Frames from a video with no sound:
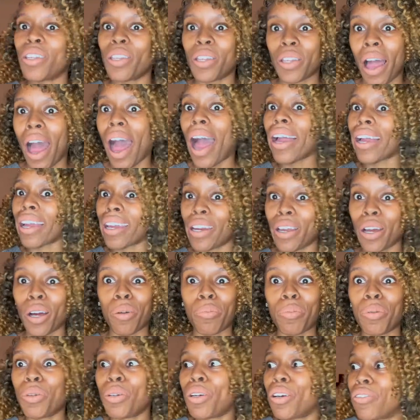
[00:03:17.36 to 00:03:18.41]
I can
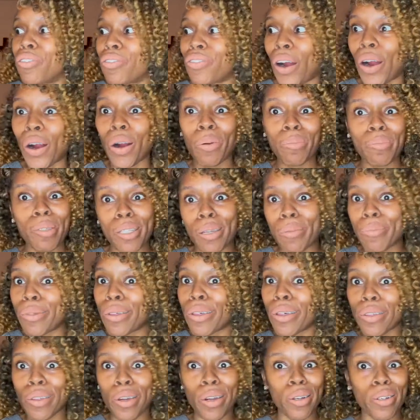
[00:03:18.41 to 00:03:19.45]
help you confirm some
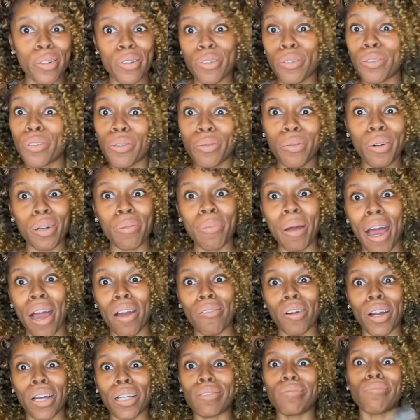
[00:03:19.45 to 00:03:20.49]
of the things you do want to buy,
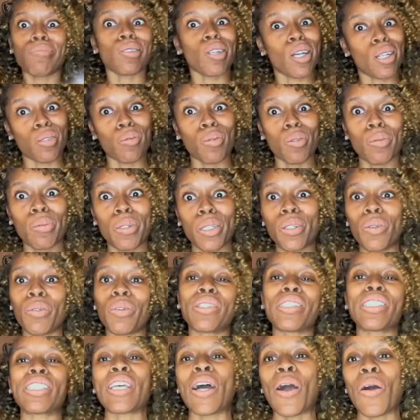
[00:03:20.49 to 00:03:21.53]
right? That's what we're
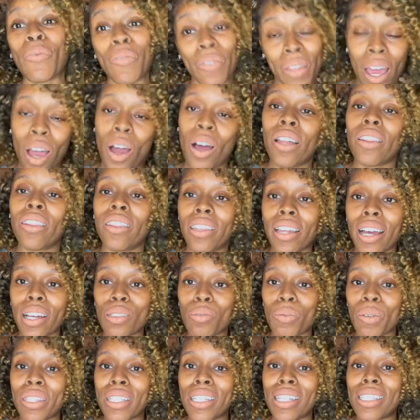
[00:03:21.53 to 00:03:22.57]
doing. So that's
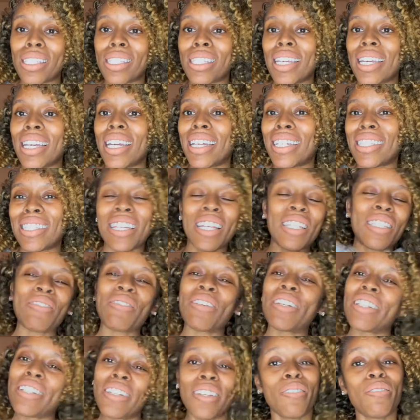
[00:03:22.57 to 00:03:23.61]
what this is. That's
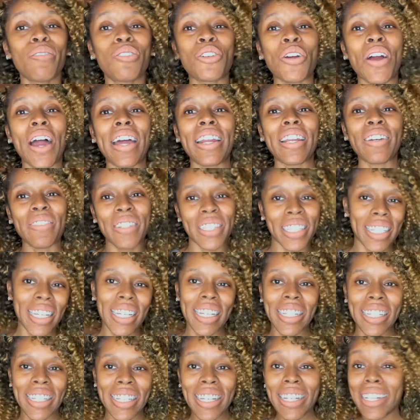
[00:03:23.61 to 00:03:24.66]
what You Tried It with
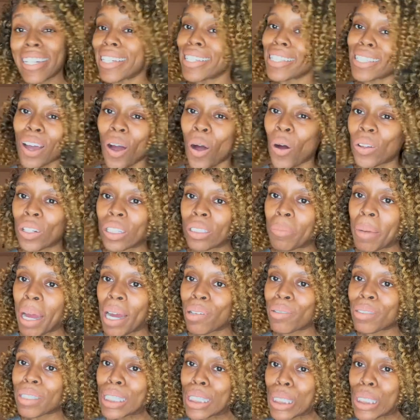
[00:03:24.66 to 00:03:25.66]
TNT is all about.